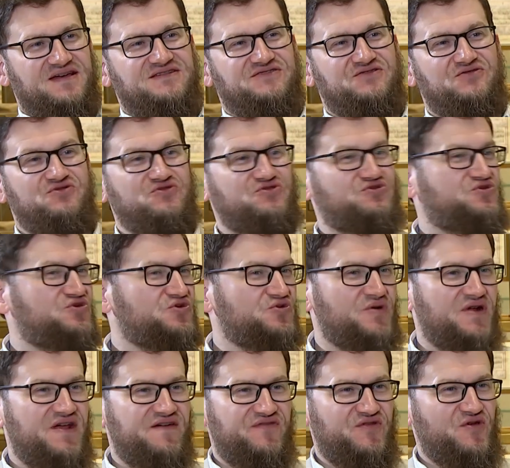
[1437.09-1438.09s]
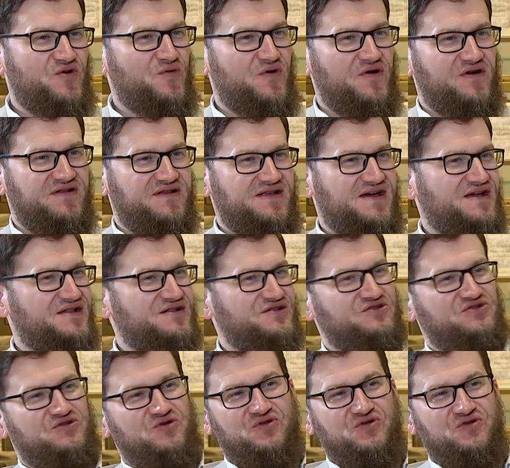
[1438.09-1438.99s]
so do whatever you want and